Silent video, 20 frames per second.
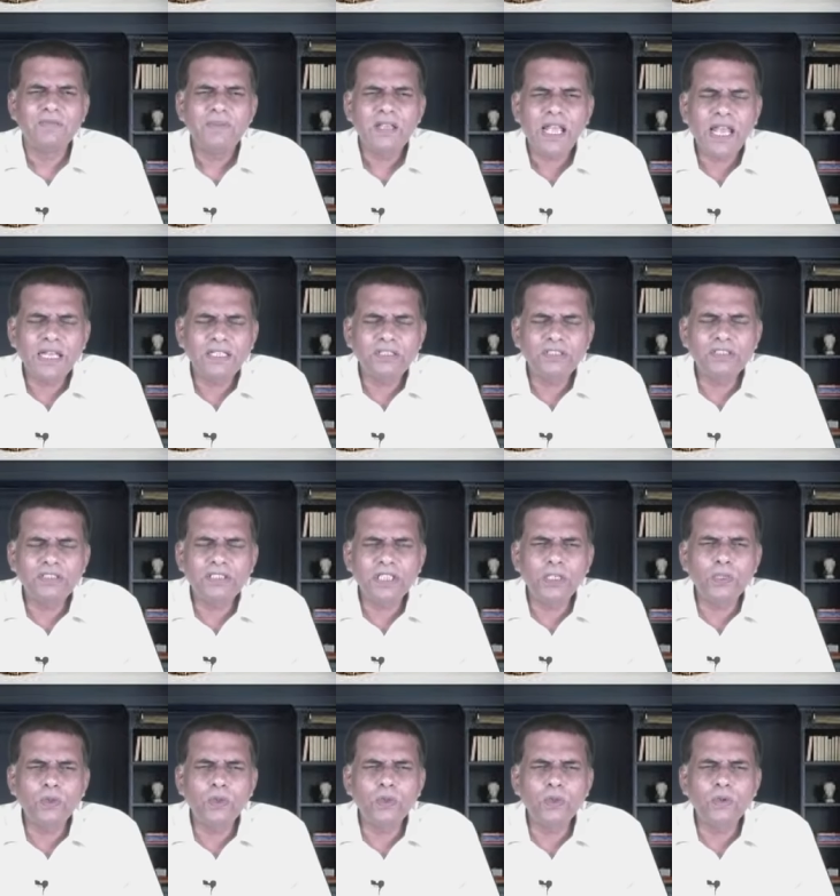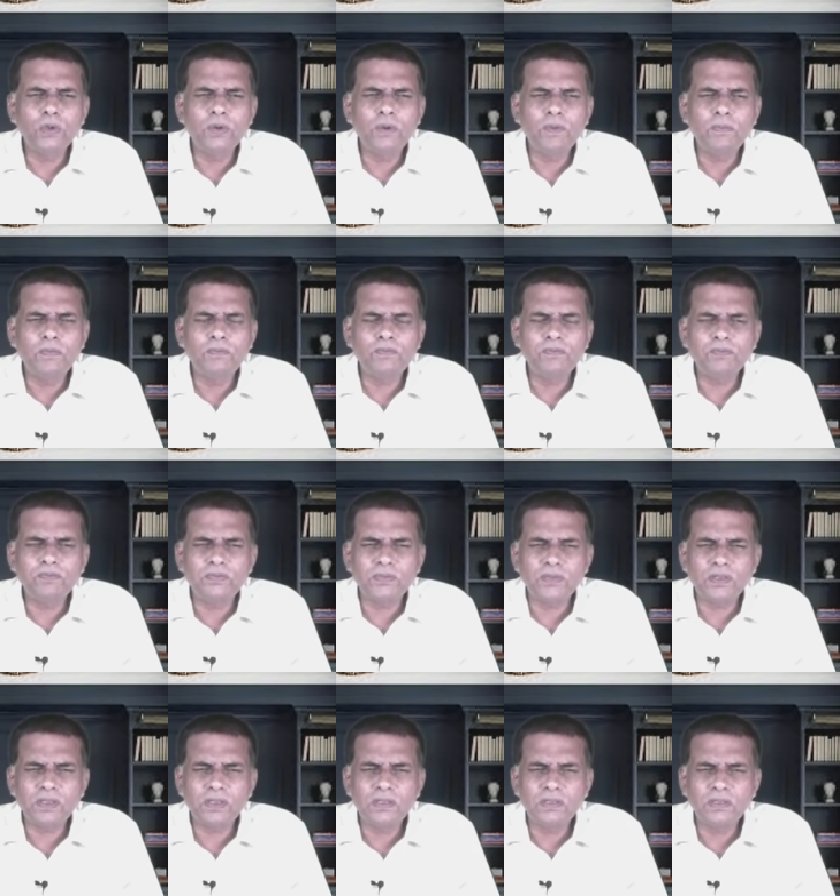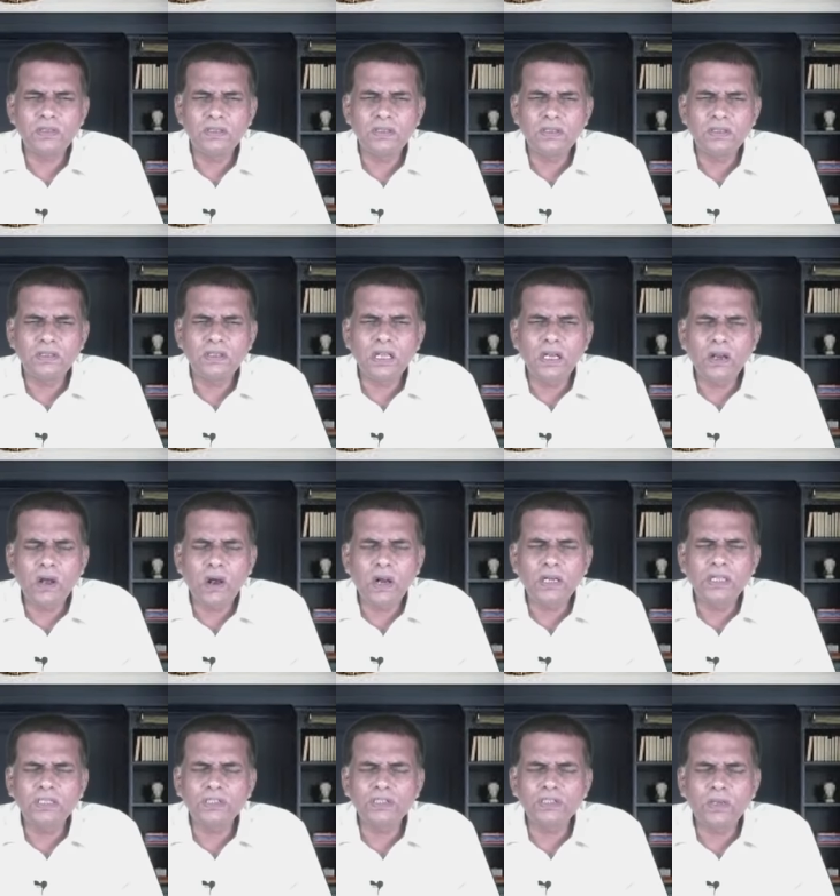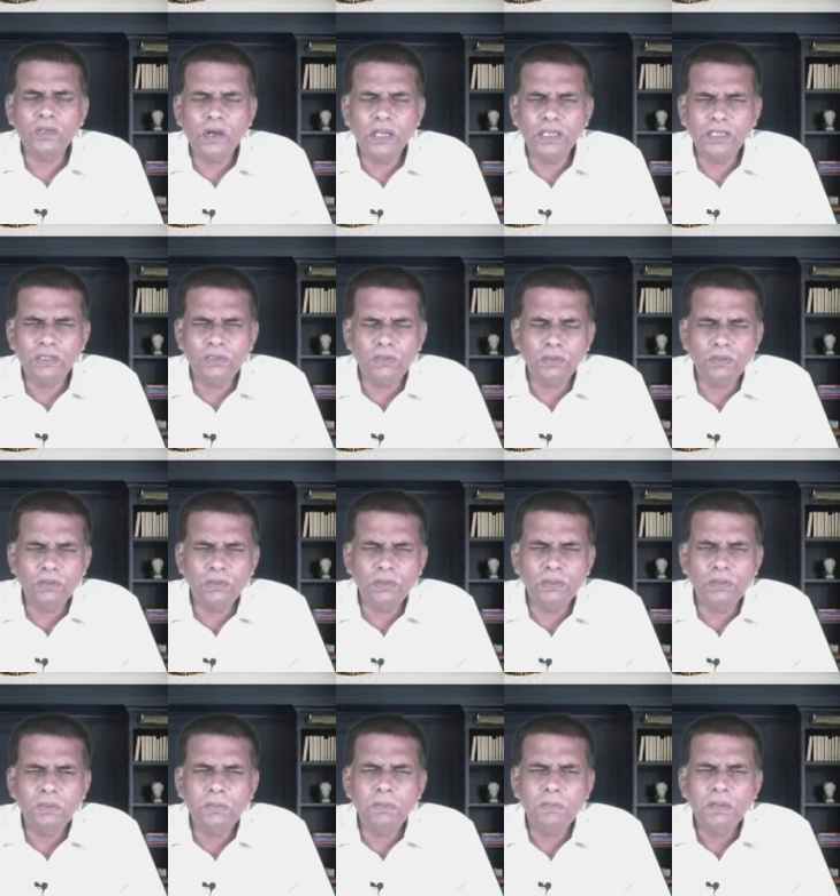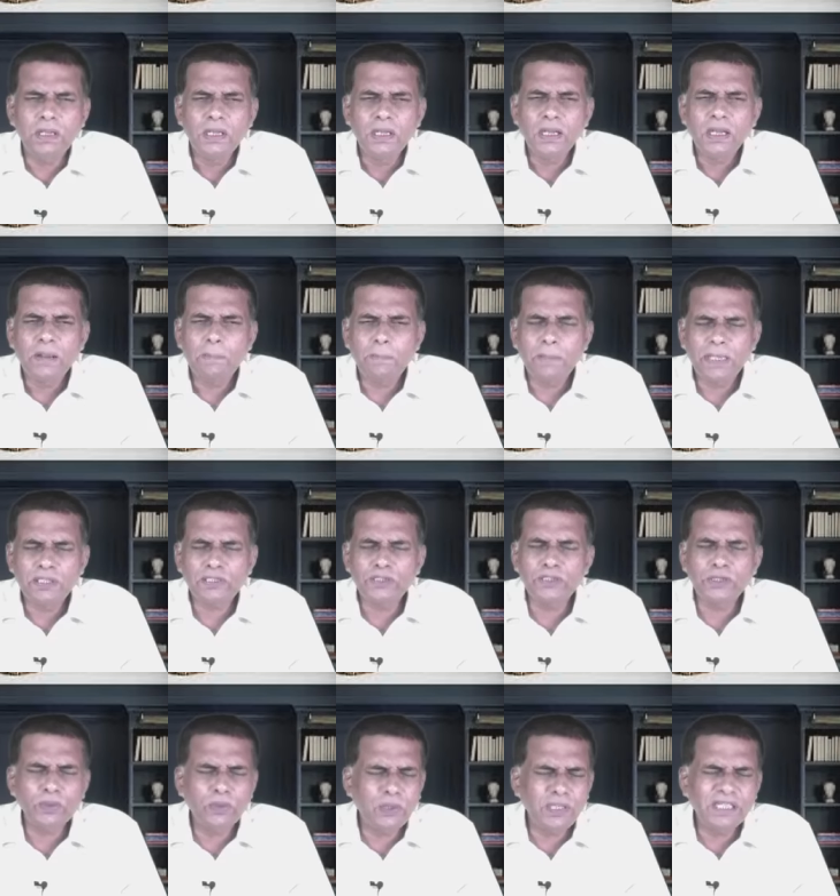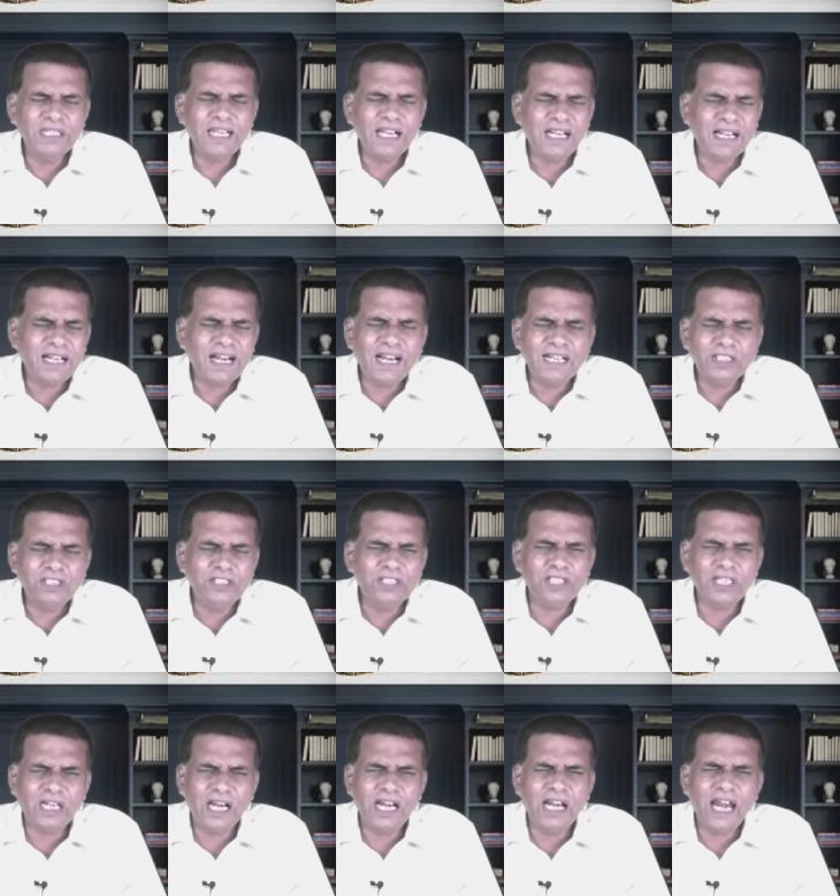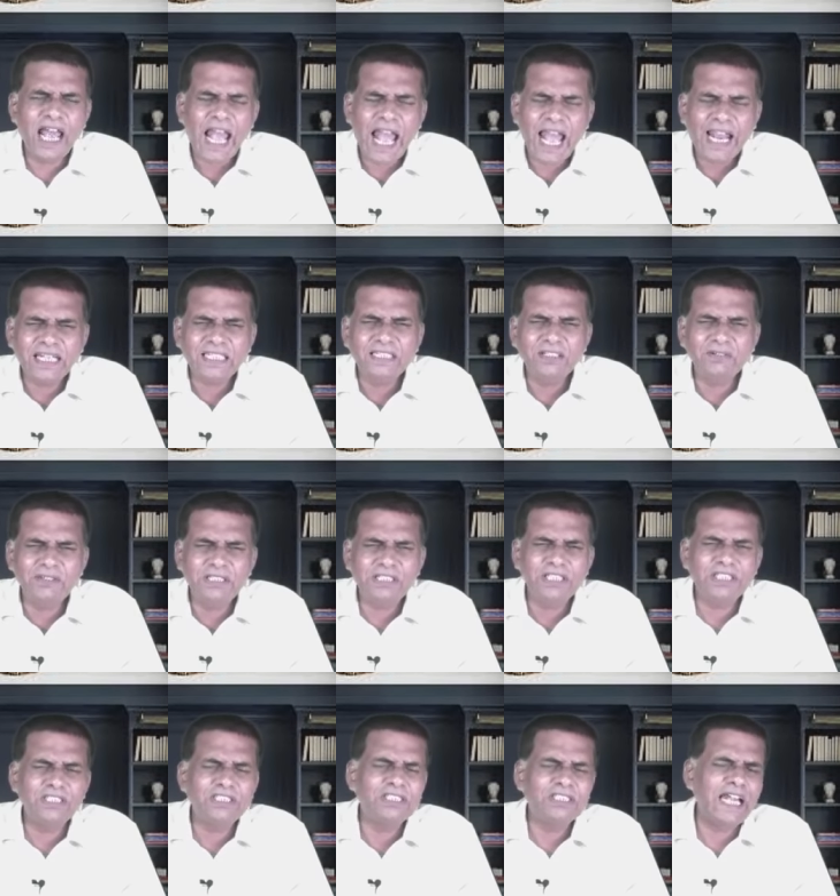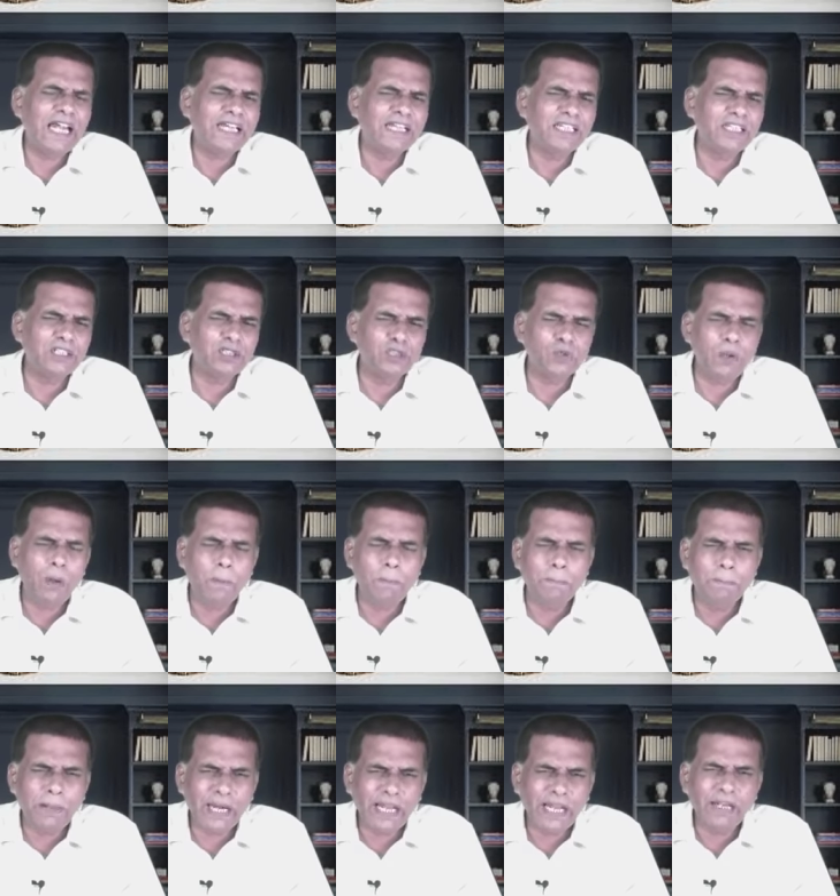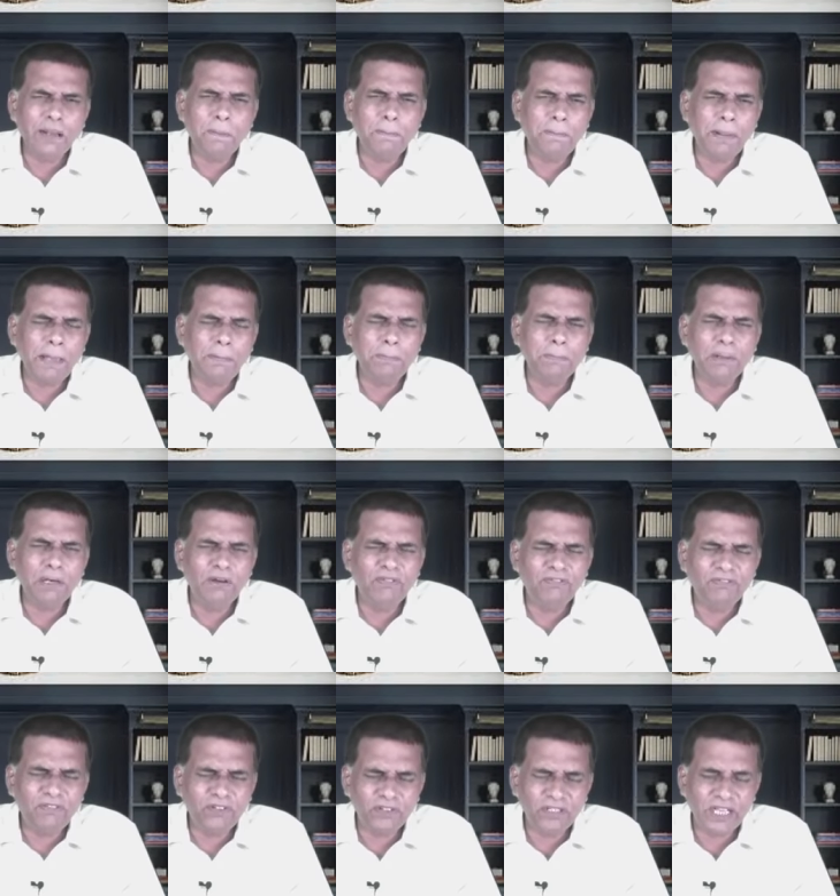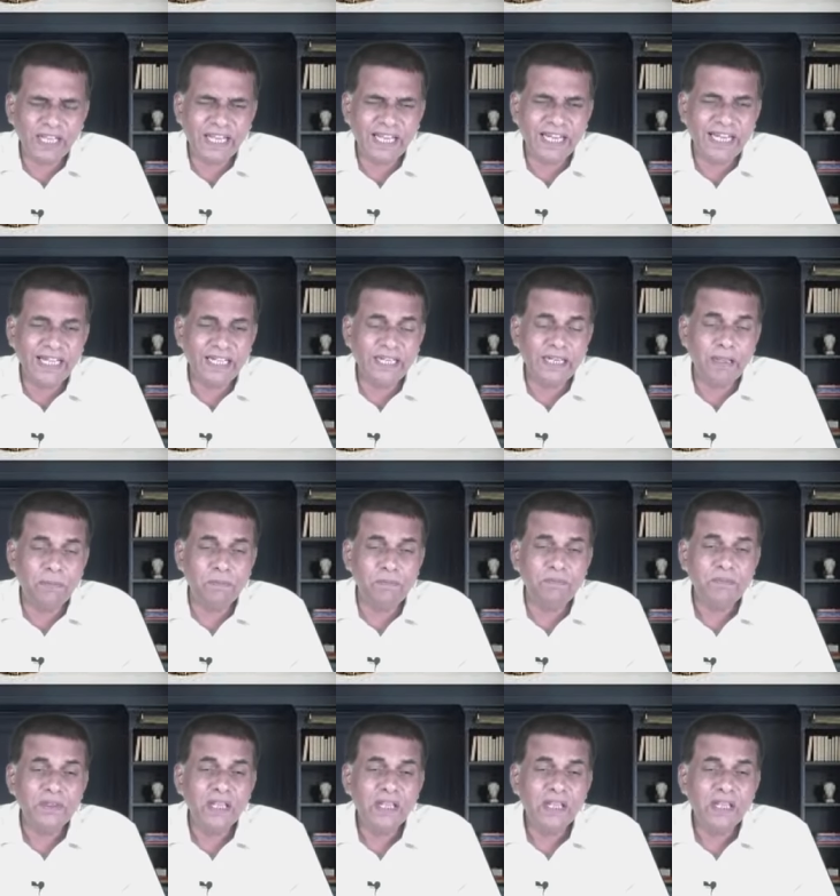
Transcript: I see you, um, the Lord is going to bless you in the cultural activities that is to bring people for the kingdom